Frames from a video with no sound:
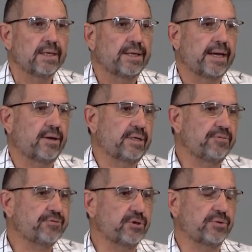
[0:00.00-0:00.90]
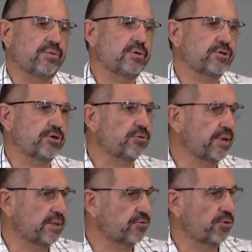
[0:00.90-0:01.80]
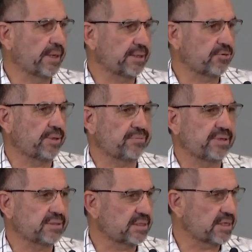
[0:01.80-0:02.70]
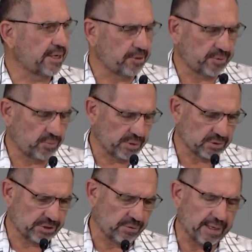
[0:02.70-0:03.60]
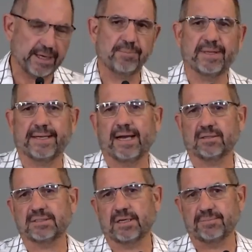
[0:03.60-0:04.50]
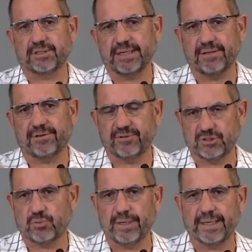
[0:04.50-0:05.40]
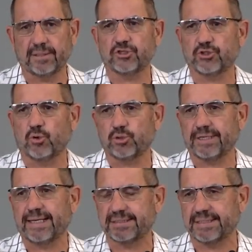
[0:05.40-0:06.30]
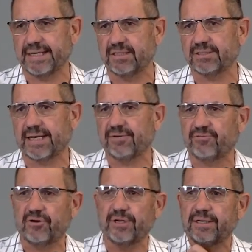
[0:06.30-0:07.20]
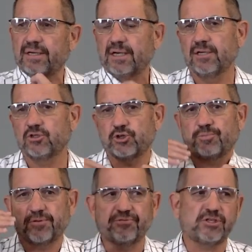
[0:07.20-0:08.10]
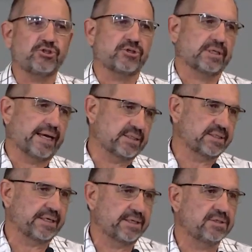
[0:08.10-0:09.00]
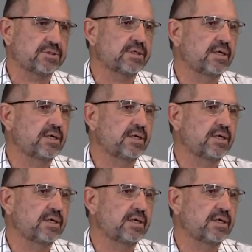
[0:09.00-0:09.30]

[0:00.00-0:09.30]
Now, if you do read through 1 Corinthians, as I hope you will do, I hope that our time together this week, short as it is and very superficial as it is,